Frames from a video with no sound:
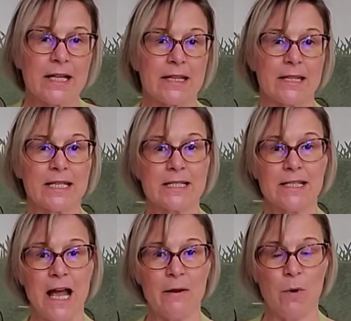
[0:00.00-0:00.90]
this
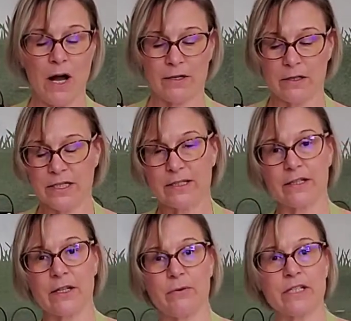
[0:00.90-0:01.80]
lye water is going
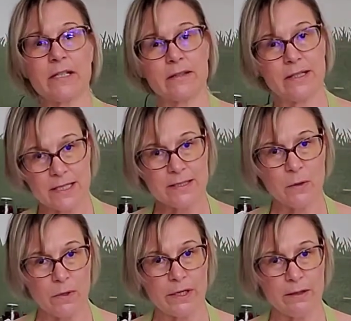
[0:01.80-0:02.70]
to go into this
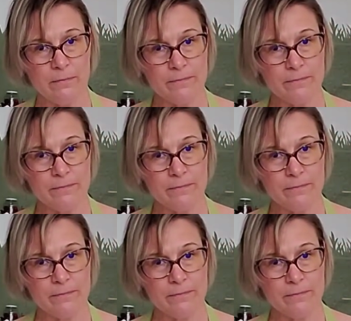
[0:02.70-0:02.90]
oil.